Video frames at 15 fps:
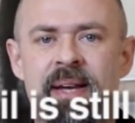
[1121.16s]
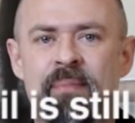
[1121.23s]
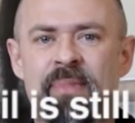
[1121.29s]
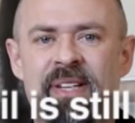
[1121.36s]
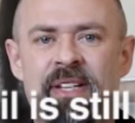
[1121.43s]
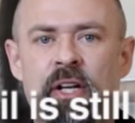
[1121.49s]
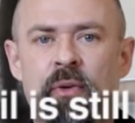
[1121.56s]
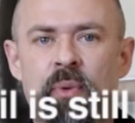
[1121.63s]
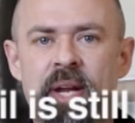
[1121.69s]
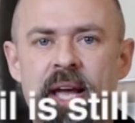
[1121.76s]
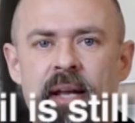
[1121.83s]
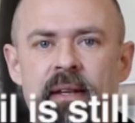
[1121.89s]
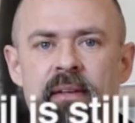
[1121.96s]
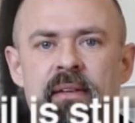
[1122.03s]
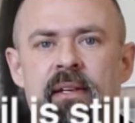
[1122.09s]
But in
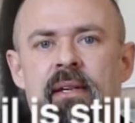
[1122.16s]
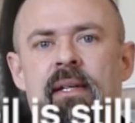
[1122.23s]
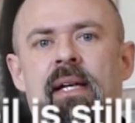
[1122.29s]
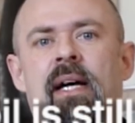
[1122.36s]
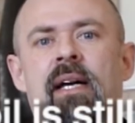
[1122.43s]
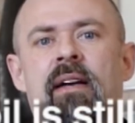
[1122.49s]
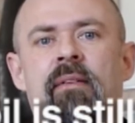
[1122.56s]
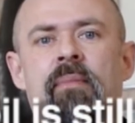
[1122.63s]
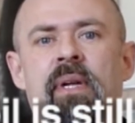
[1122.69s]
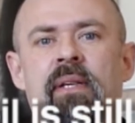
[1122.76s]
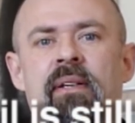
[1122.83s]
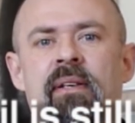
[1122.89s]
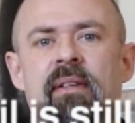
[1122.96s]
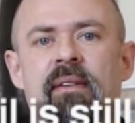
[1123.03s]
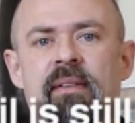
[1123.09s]
reality I have
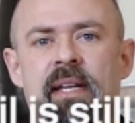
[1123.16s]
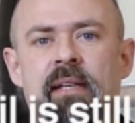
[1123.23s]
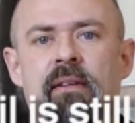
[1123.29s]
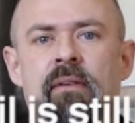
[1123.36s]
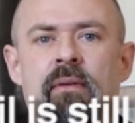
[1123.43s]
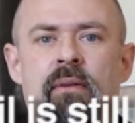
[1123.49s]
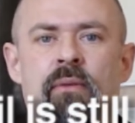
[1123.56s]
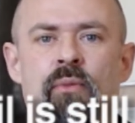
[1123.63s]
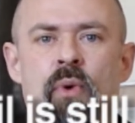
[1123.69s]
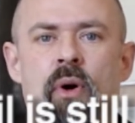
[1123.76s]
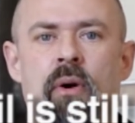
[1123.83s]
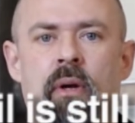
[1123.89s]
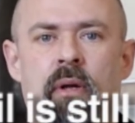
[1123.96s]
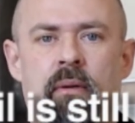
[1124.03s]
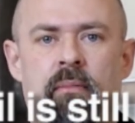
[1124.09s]
been dead
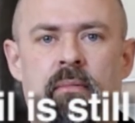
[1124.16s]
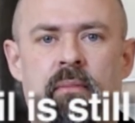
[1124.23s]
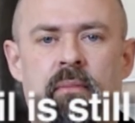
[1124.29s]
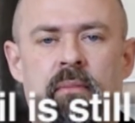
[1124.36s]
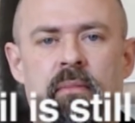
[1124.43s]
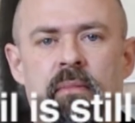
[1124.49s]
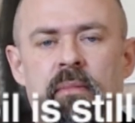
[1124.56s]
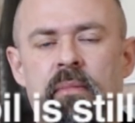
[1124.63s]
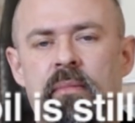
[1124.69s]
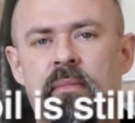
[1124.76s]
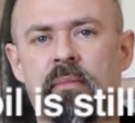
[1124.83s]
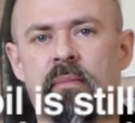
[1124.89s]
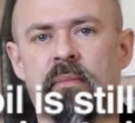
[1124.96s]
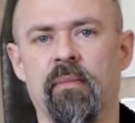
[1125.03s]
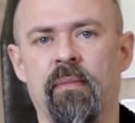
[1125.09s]
wrong.
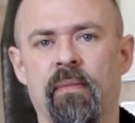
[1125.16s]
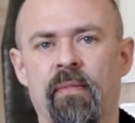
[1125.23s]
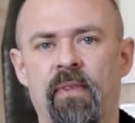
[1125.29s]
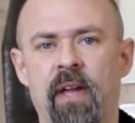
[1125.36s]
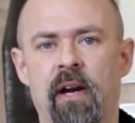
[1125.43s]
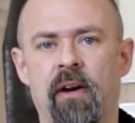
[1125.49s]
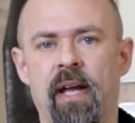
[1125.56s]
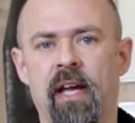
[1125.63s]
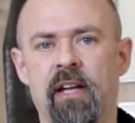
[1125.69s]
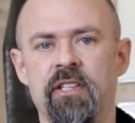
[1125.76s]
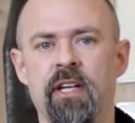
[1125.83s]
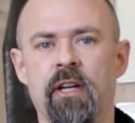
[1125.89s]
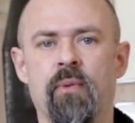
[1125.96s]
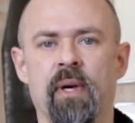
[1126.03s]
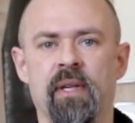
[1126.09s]
They are
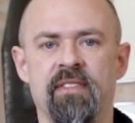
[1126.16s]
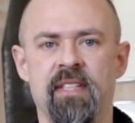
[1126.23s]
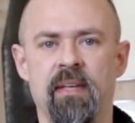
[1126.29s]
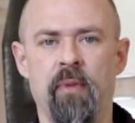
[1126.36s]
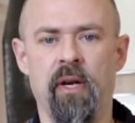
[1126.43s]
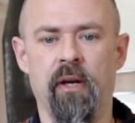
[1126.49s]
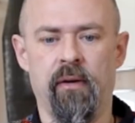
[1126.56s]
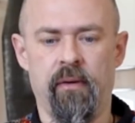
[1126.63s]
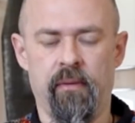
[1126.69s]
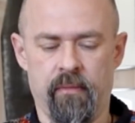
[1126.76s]
actually quite similar.